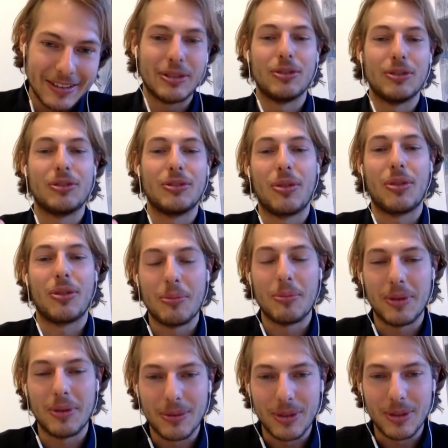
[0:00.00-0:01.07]
goes through
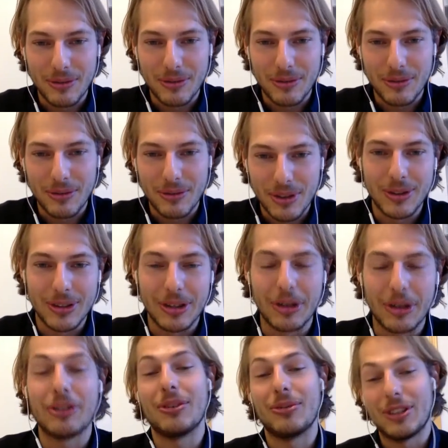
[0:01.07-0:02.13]
peer review.
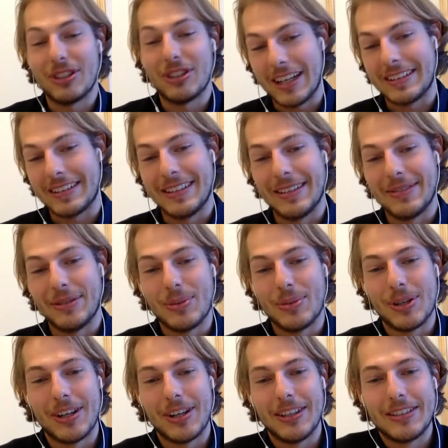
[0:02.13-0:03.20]
It got rejected even
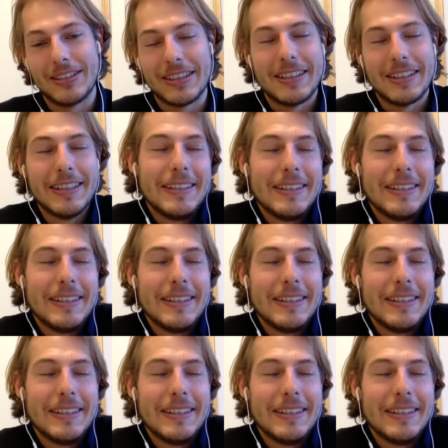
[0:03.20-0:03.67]
once, and